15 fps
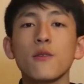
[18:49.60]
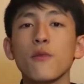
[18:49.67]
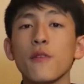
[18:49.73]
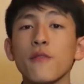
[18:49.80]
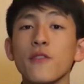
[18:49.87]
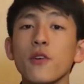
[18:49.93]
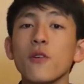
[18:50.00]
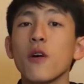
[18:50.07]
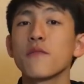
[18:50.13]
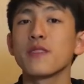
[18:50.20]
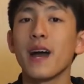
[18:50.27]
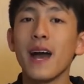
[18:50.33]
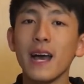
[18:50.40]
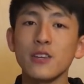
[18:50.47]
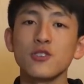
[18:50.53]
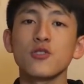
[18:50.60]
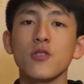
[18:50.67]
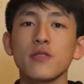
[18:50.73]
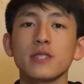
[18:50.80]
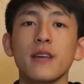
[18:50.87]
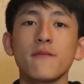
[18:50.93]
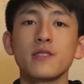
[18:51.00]
the review of the
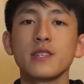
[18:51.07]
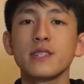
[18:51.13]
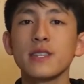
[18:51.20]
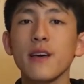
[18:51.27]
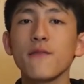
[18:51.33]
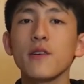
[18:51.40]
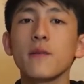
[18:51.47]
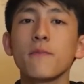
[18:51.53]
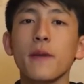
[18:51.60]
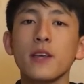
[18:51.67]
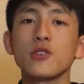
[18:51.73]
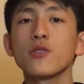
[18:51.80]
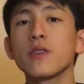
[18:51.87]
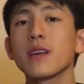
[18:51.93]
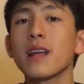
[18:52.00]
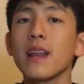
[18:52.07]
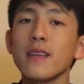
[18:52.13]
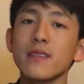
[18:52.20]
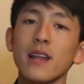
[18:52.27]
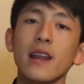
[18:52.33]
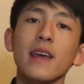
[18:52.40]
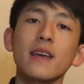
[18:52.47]
Airstream 77, make sure you
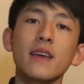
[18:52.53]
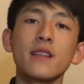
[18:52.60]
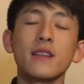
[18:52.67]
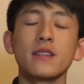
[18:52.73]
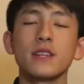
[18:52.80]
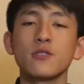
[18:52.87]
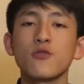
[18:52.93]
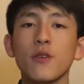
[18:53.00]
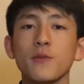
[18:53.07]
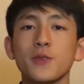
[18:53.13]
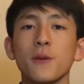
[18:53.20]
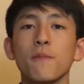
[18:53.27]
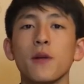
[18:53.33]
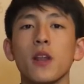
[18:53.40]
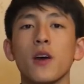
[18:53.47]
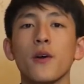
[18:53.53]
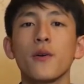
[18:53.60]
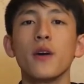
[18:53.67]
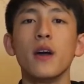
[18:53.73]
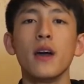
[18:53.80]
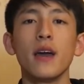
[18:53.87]
click the link in the description below.